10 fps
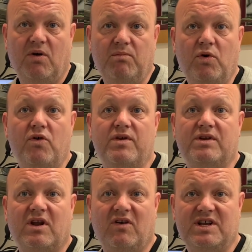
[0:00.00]
more in the
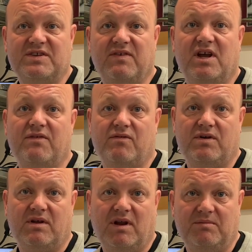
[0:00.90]
client's favour on
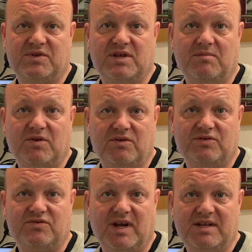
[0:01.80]
a lump sum
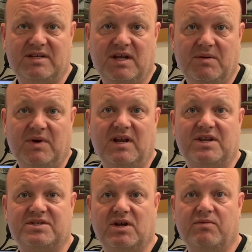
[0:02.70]
contract, but
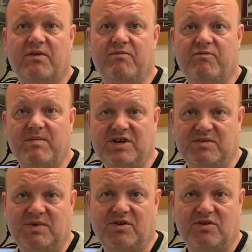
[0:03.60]
less so with
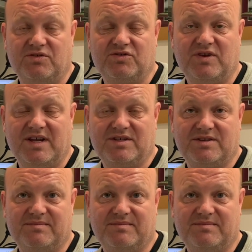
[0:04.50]
measurement contracts.